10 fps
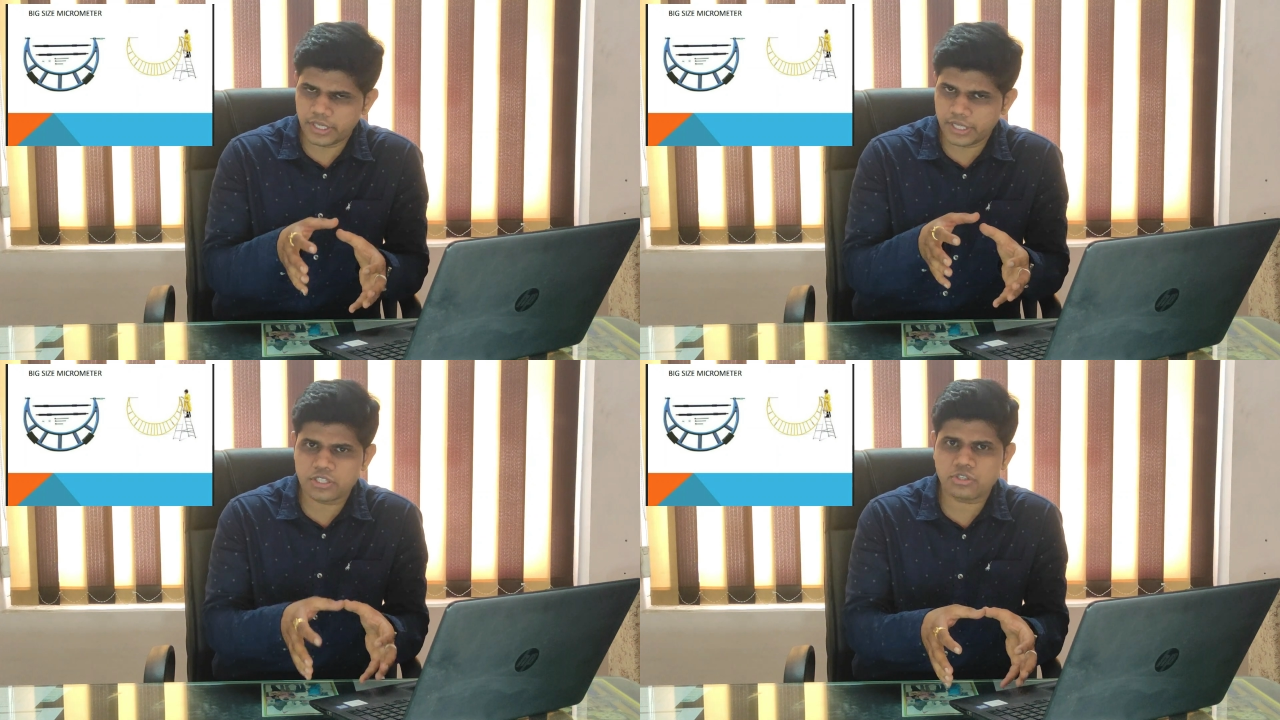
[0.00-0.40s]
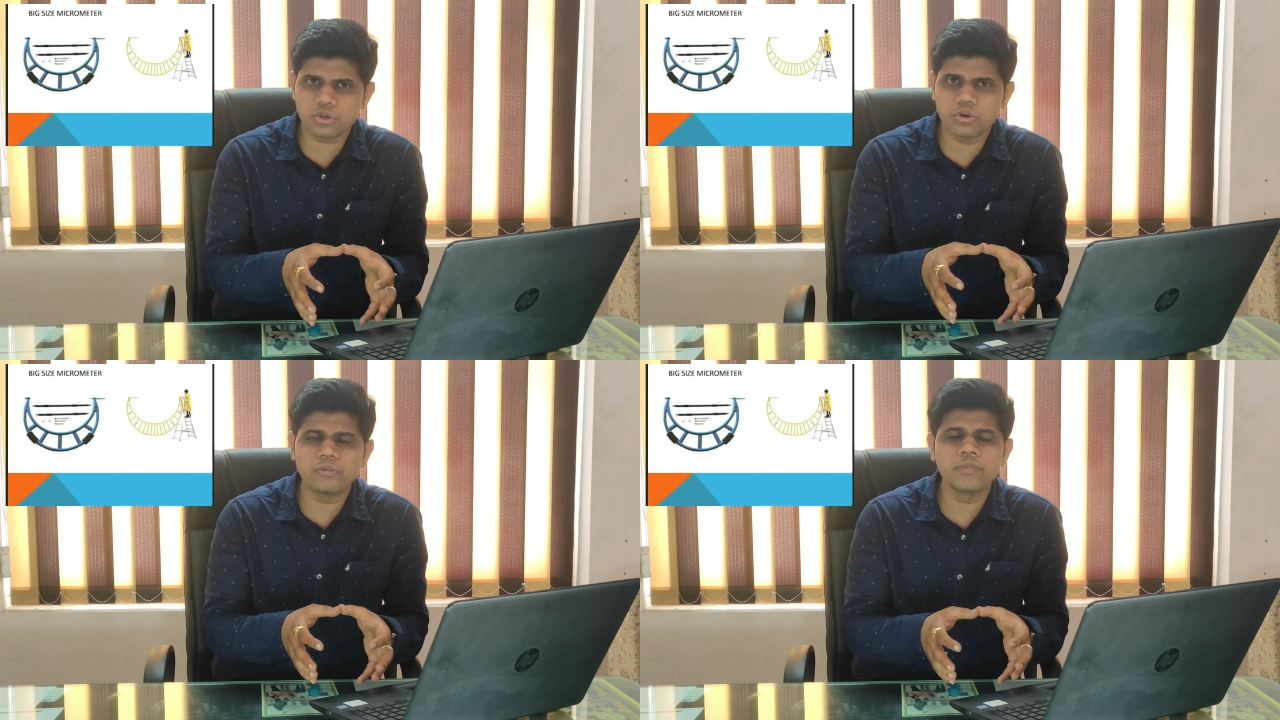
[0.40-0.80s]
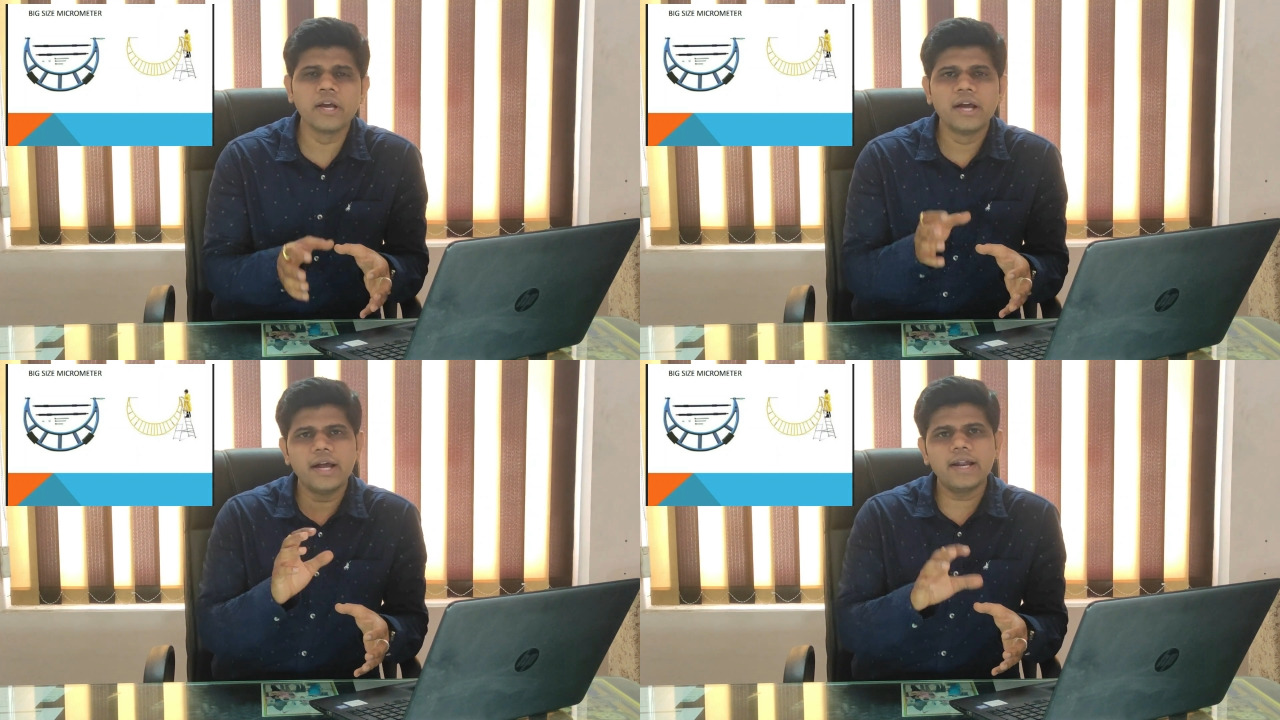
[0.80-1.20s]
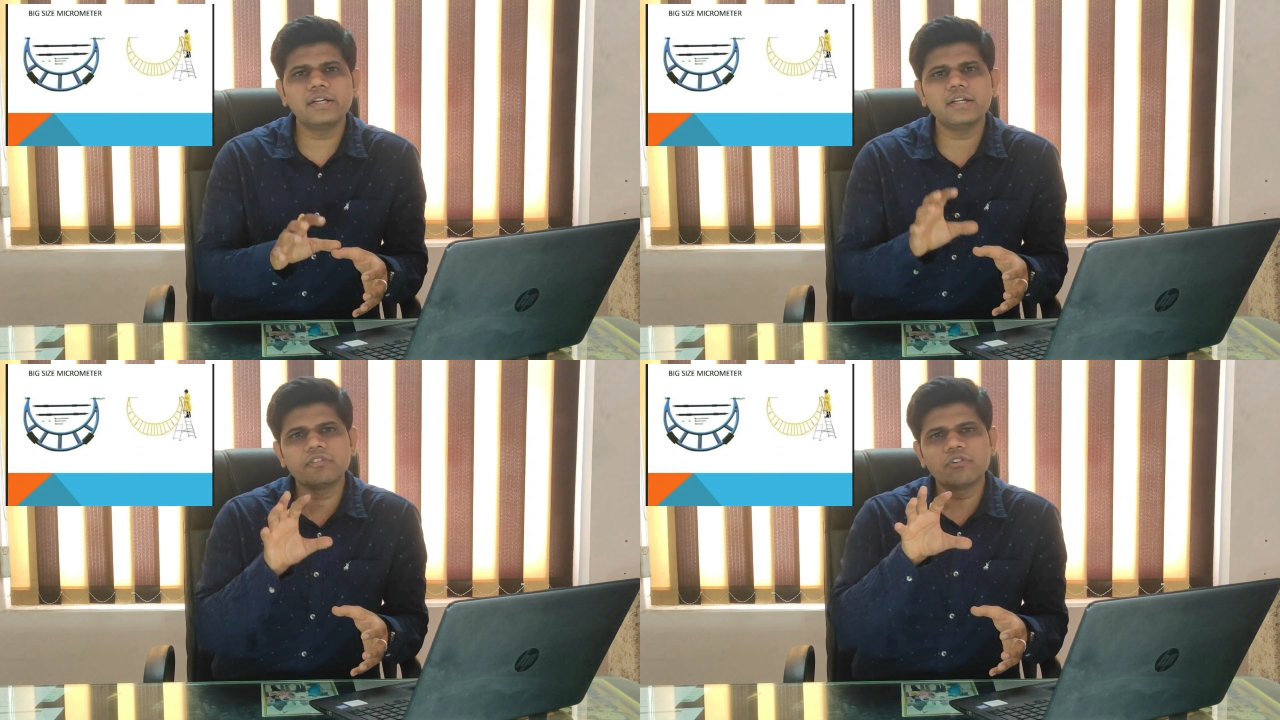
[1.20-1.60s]
his store
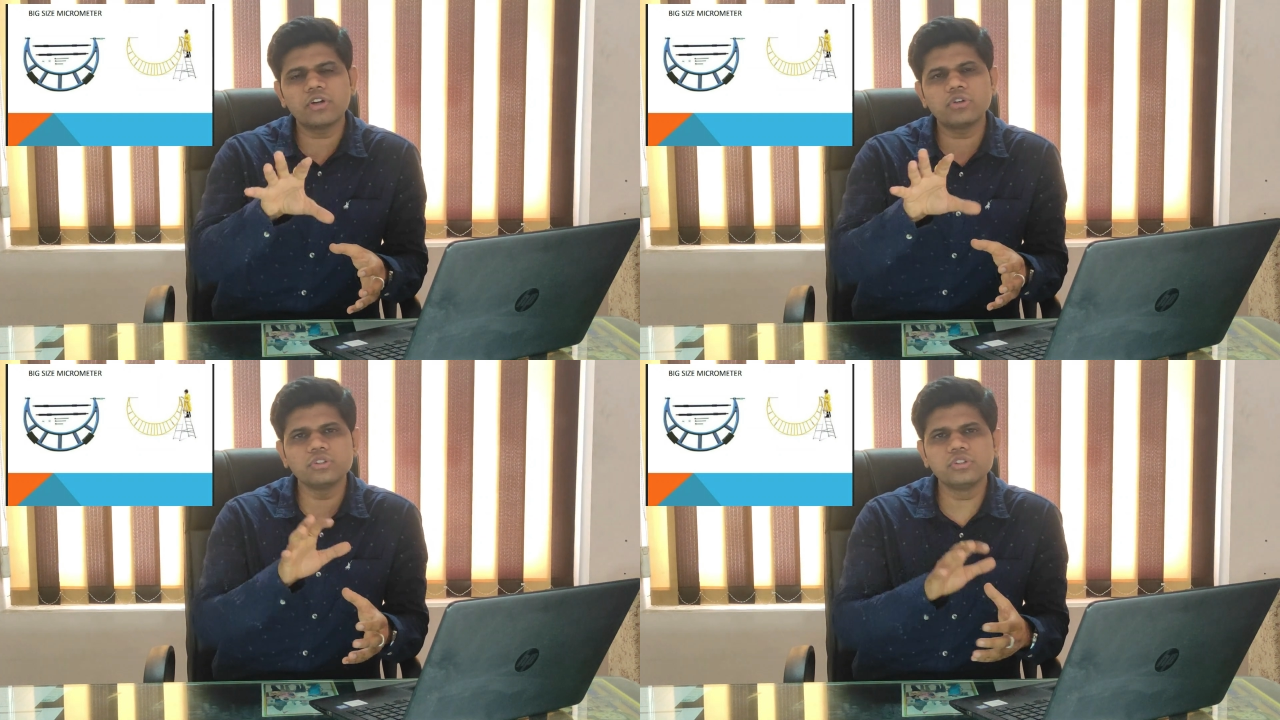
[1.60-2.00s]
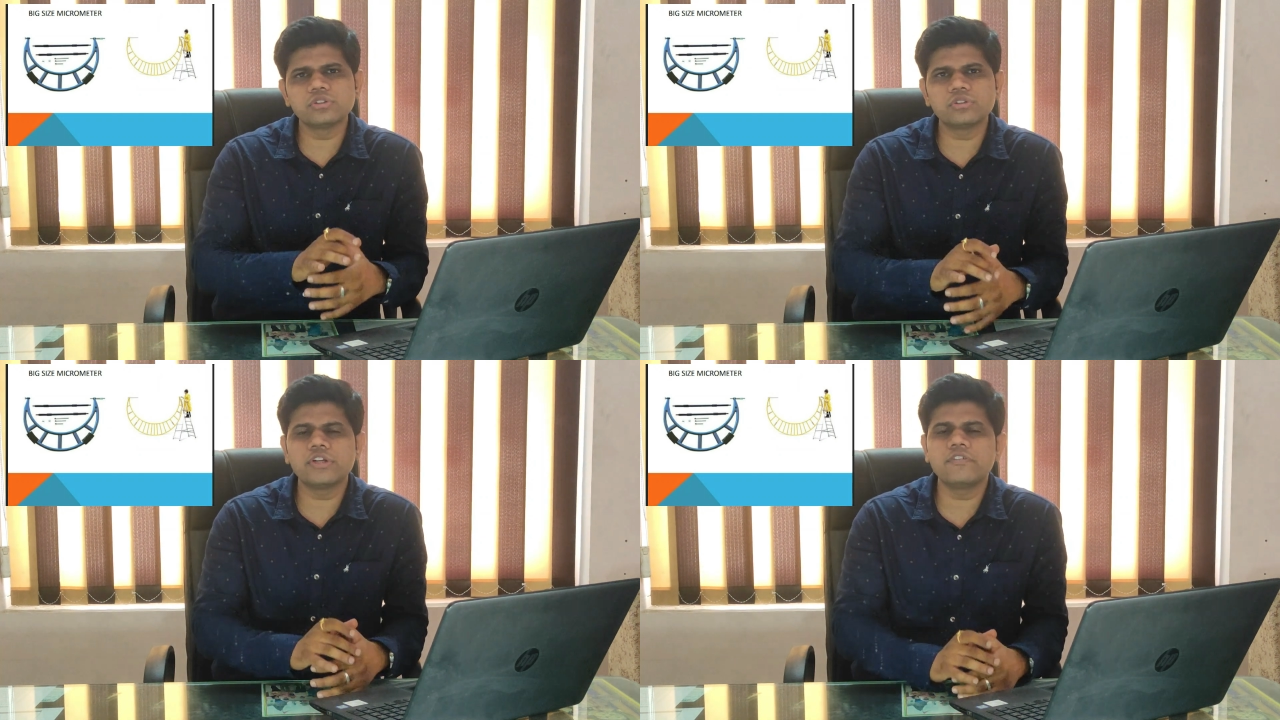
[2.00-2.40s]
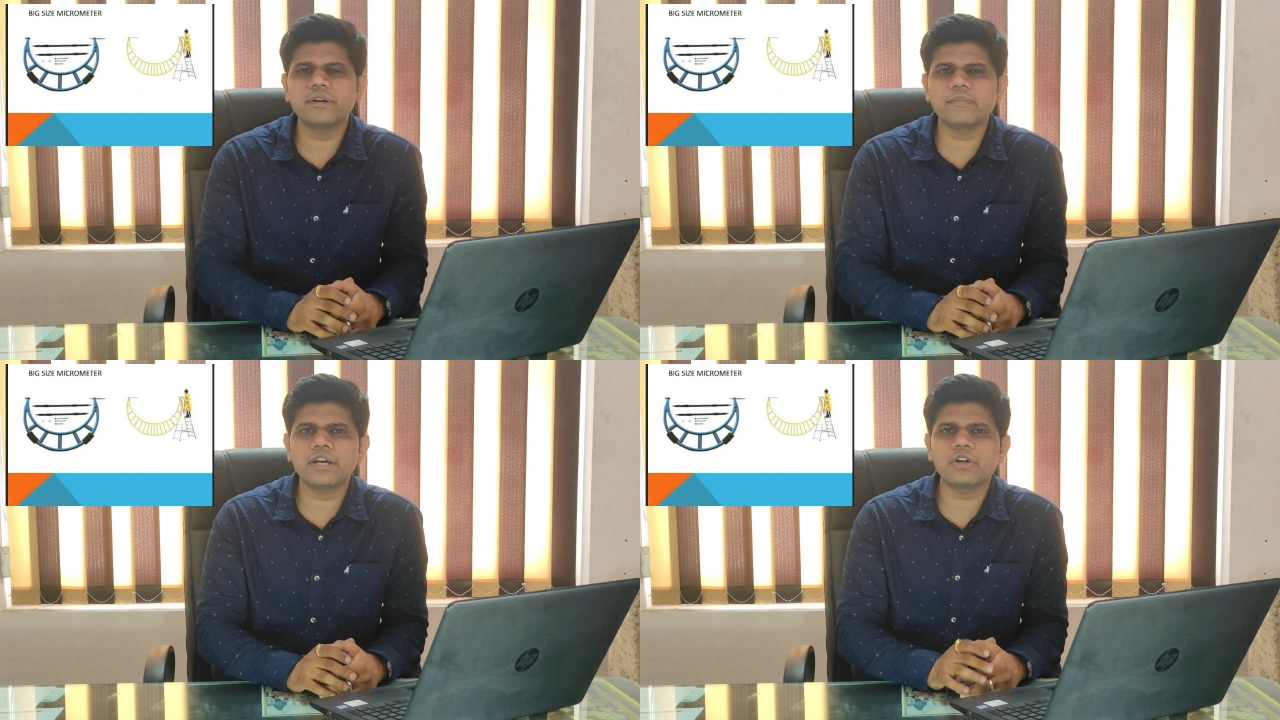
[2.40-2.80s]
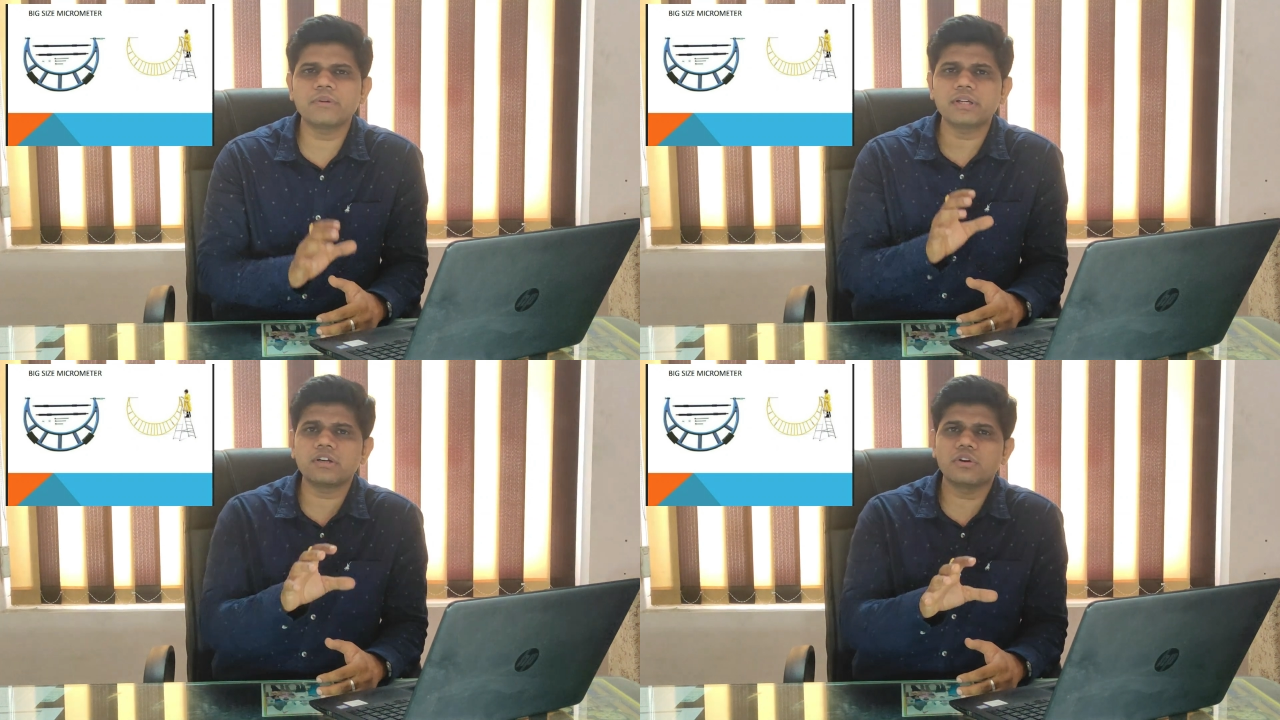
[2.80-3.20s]
and want to use only one
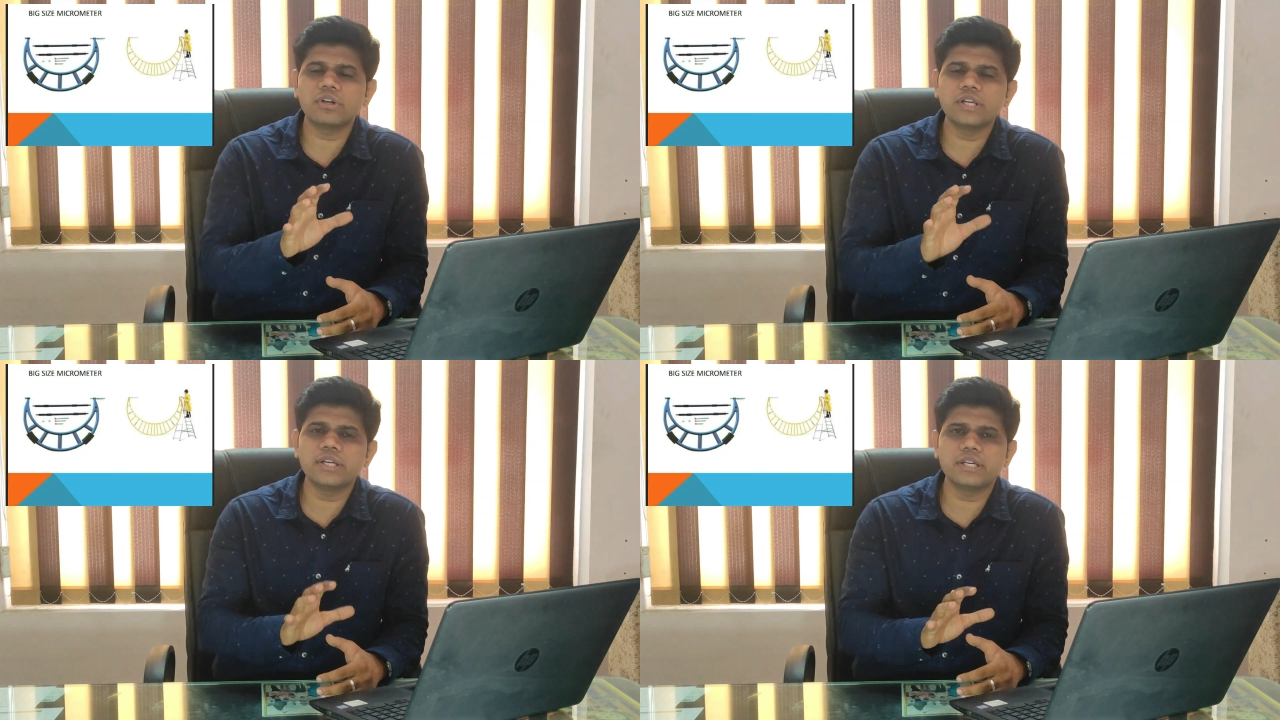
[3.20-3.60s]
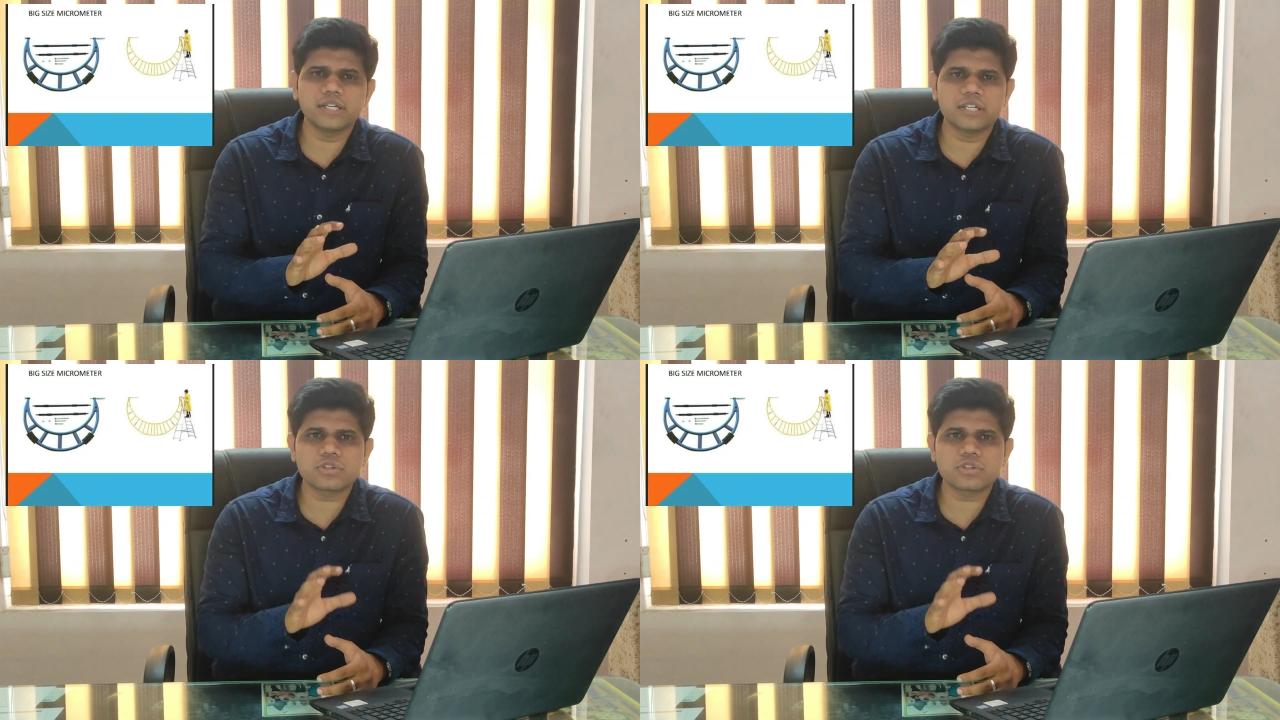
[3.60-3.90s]
micrometer,